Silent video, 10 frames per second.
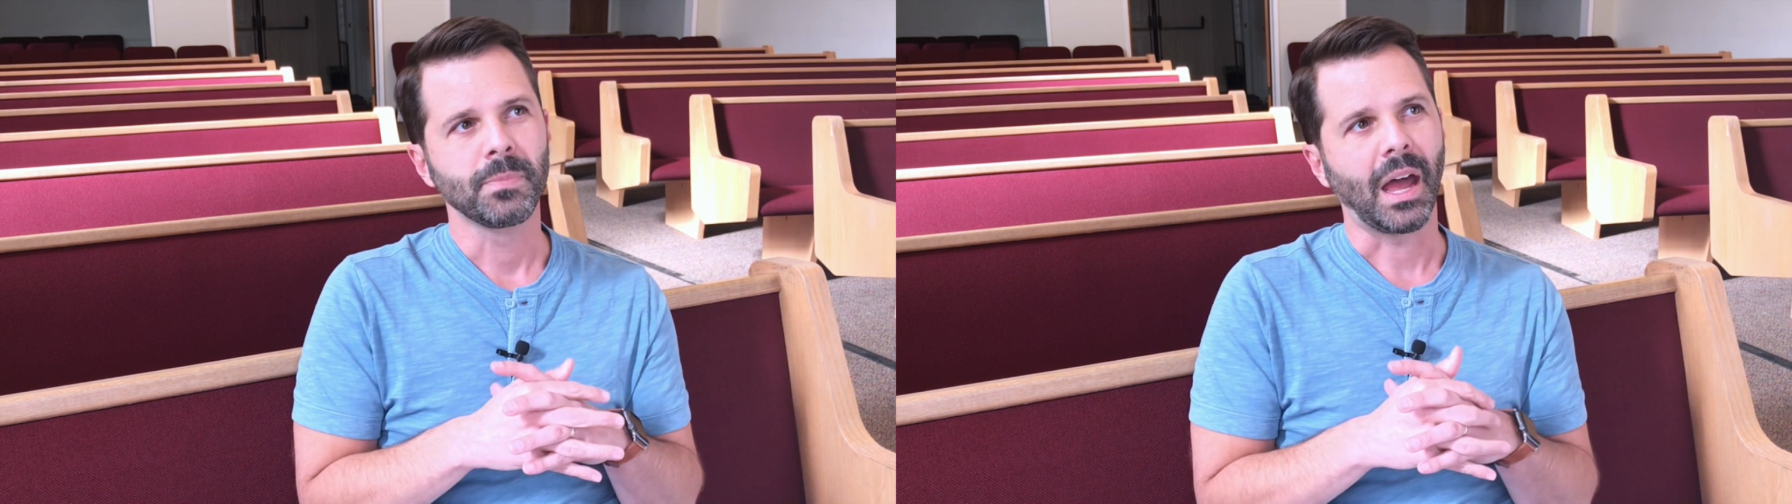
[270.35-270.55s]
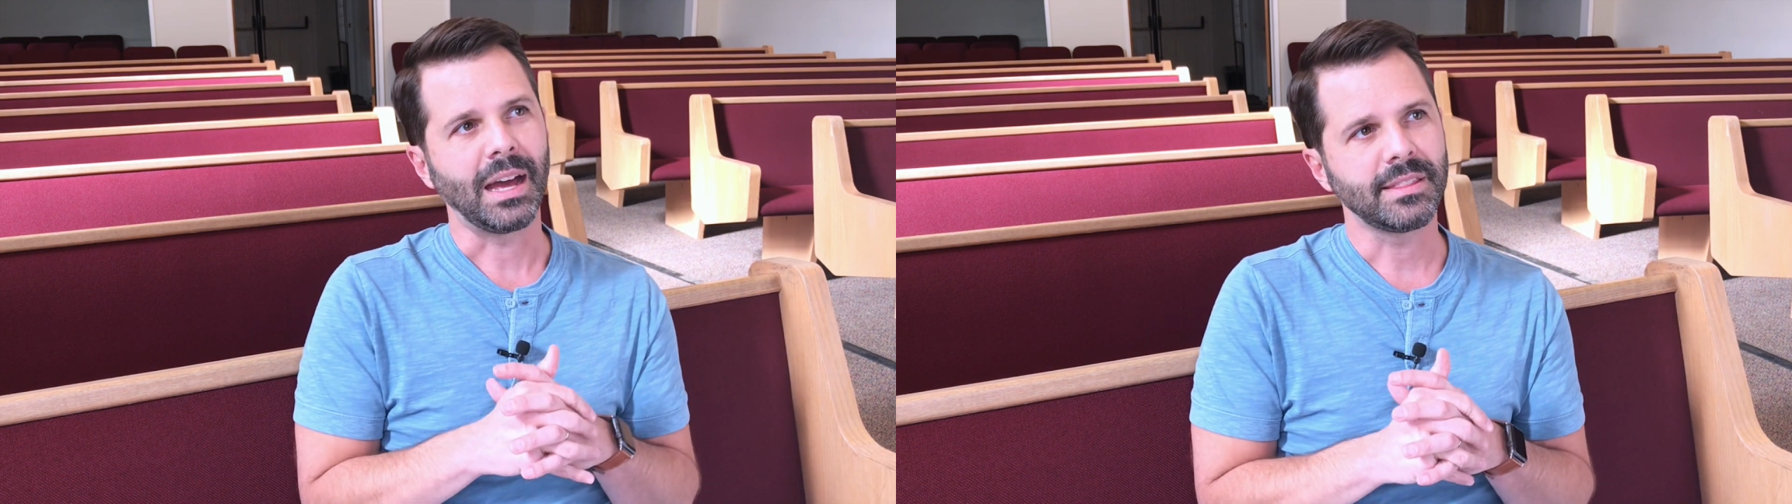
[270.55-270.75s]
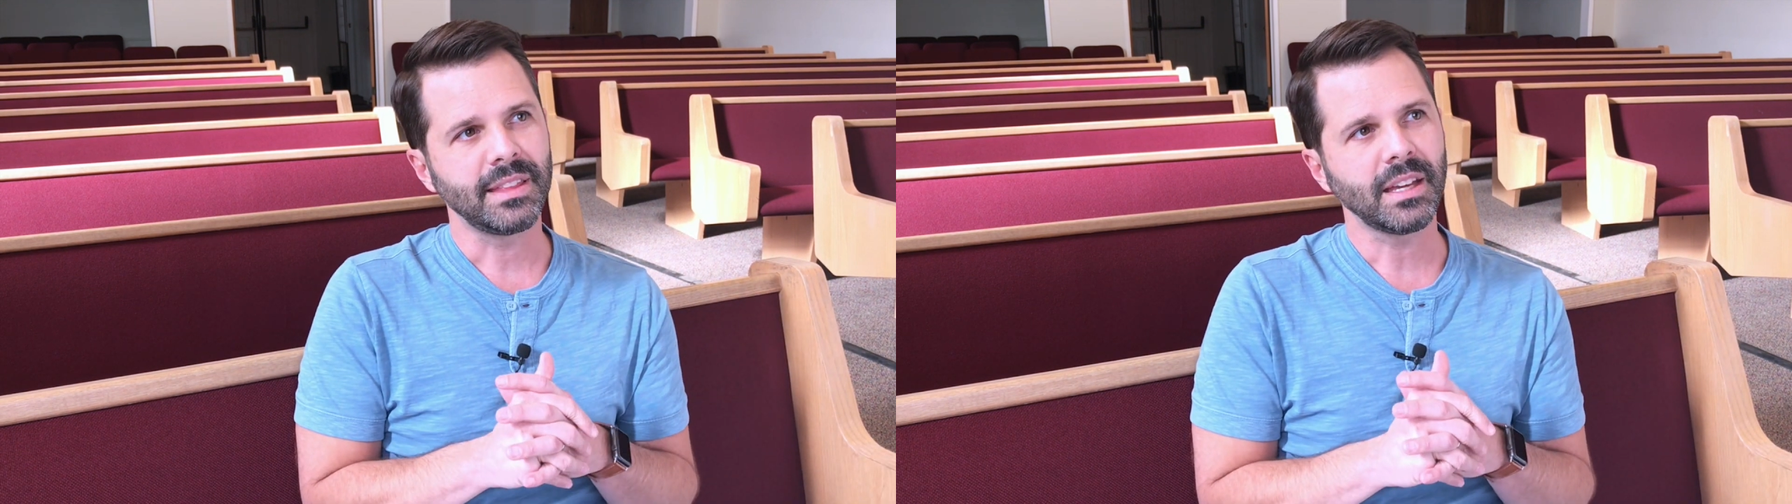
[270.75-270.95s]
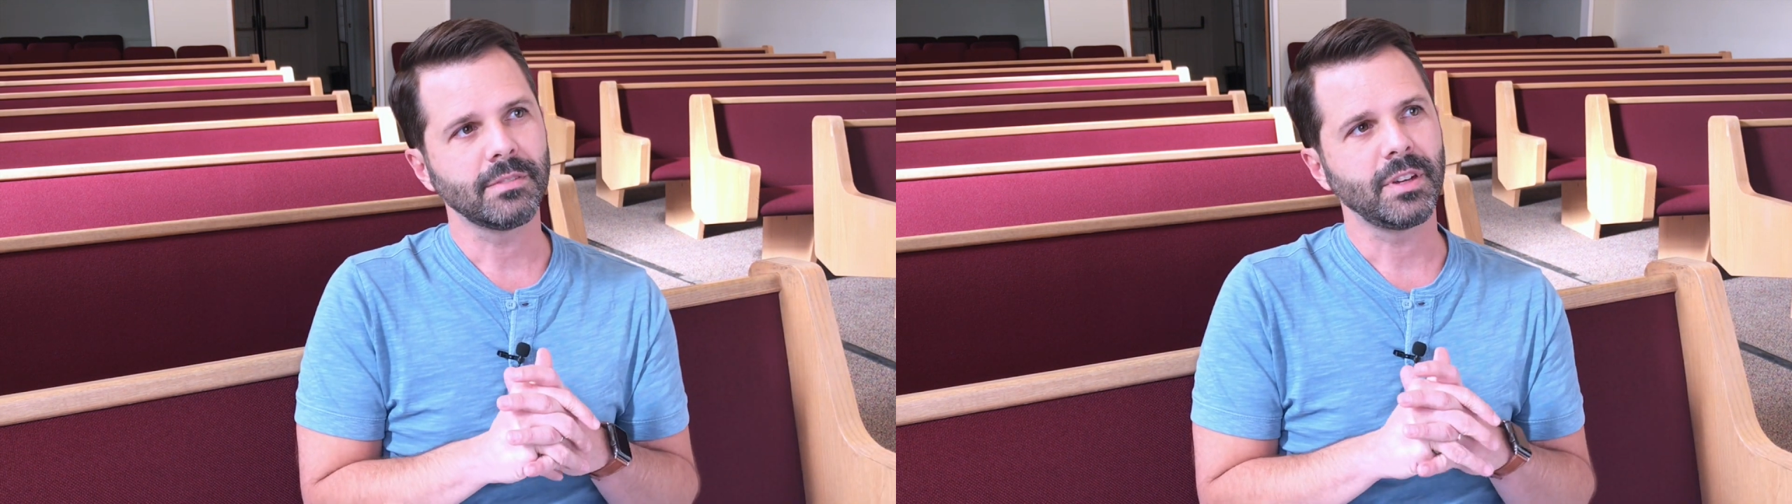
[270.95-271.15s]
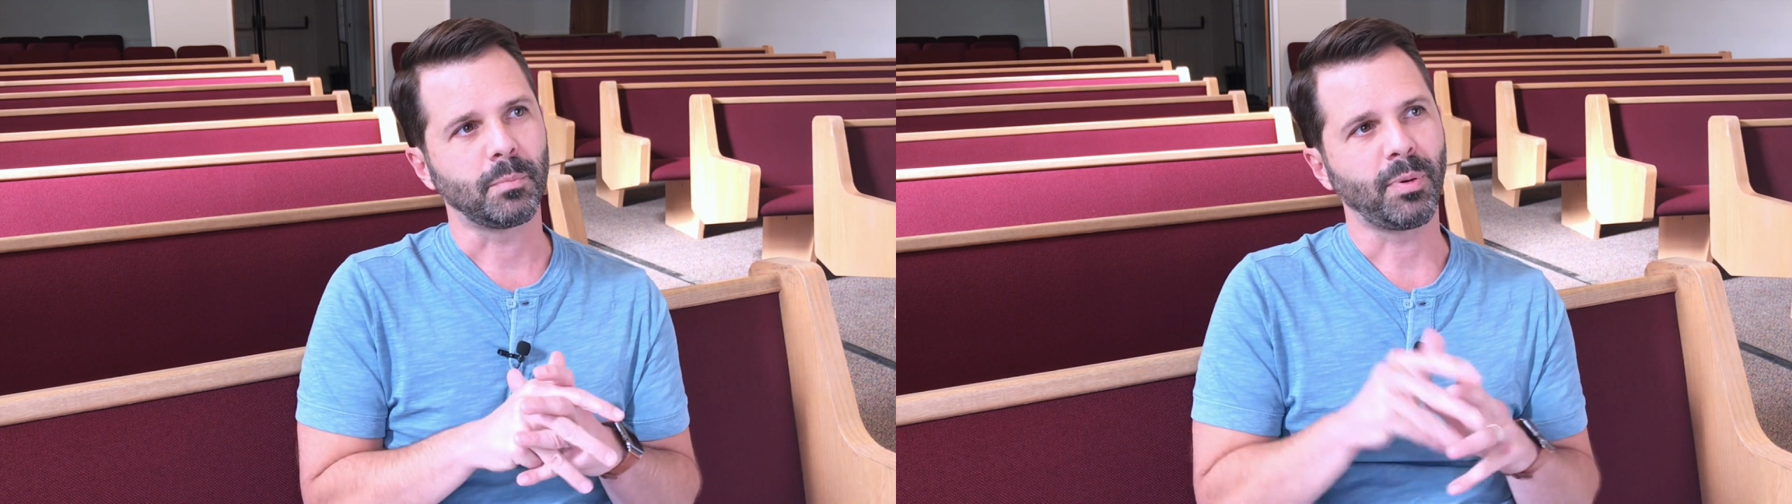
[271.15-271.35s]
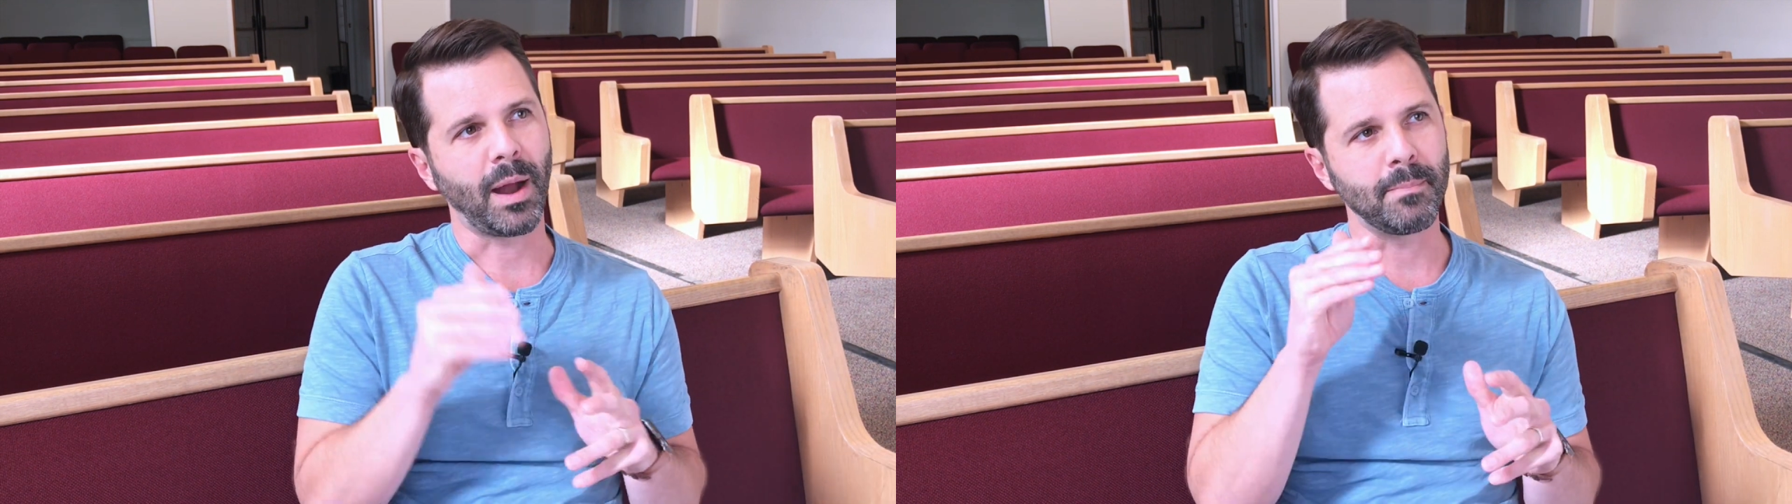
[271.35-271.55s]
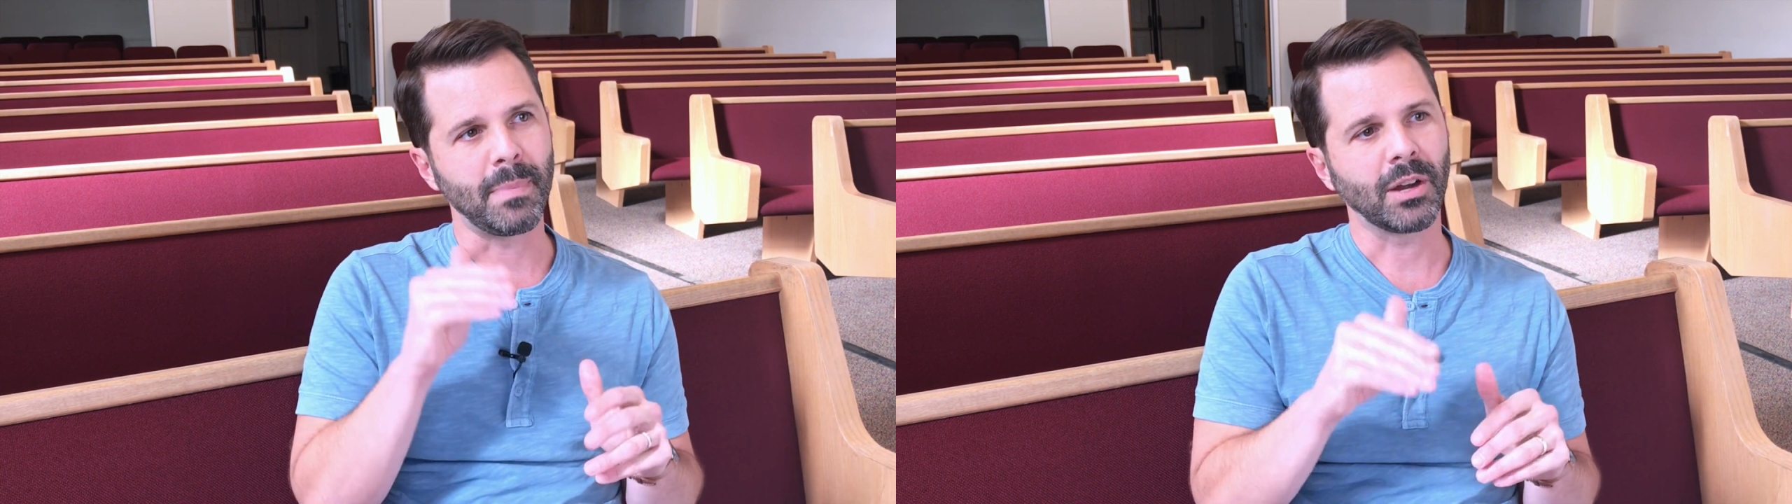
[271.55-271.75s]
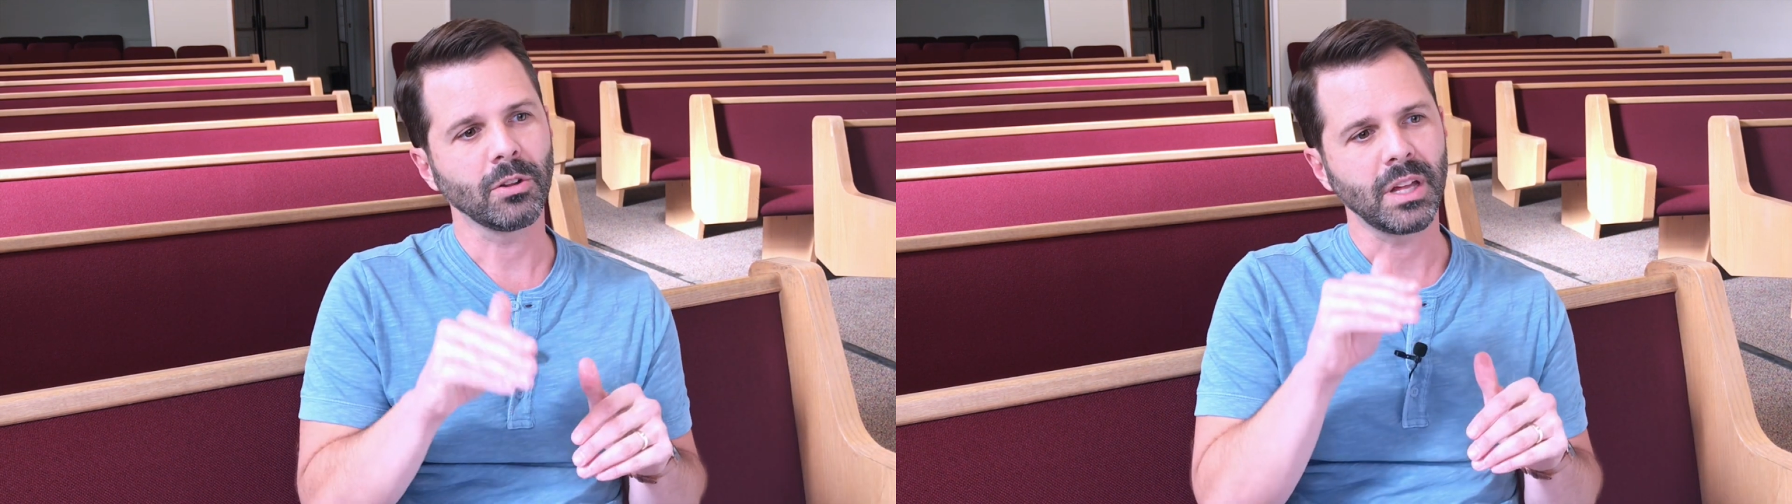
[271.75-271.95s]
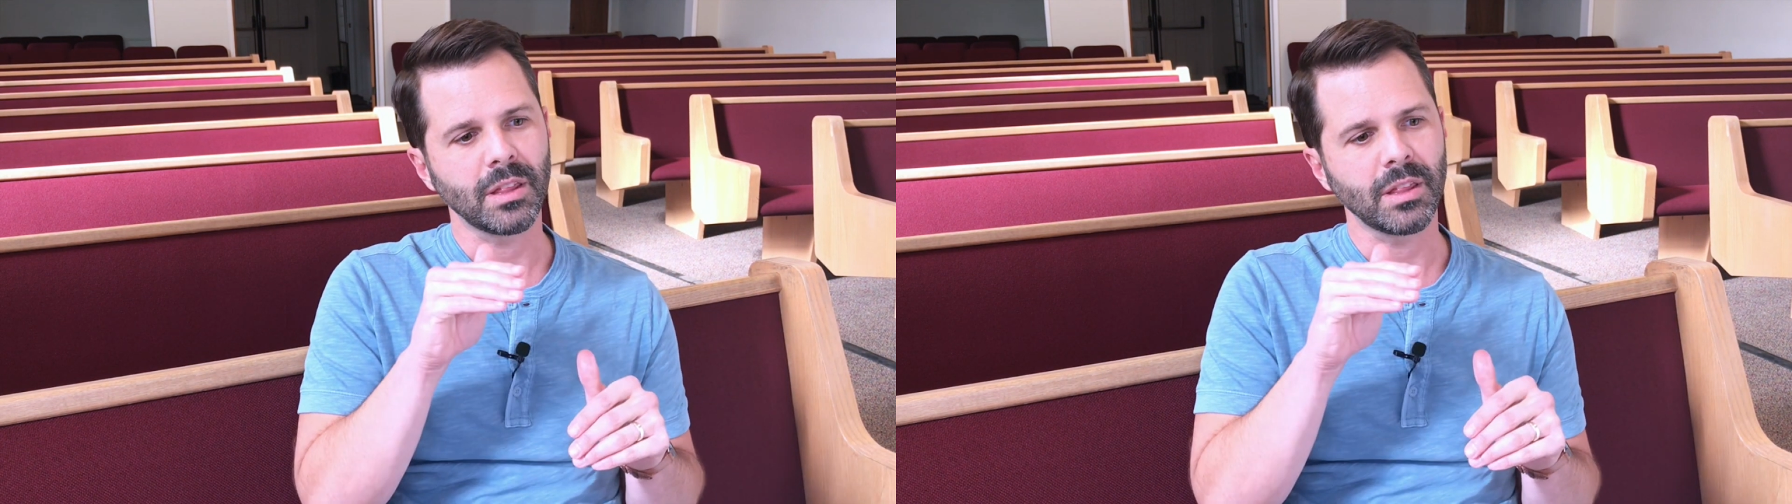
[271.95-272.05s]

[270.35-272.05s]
I think of it primarily